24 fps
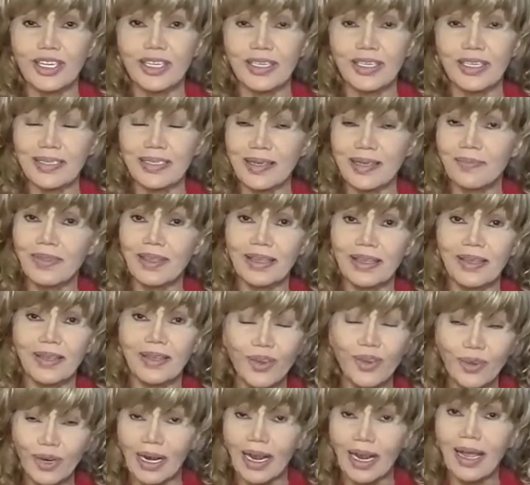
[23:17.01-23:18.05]
is something
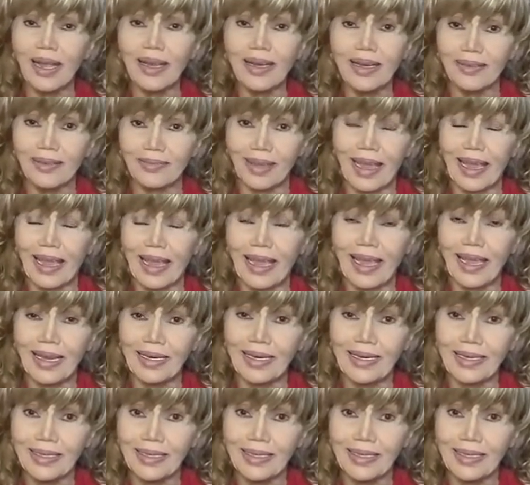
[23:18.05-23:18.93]
you and I never had.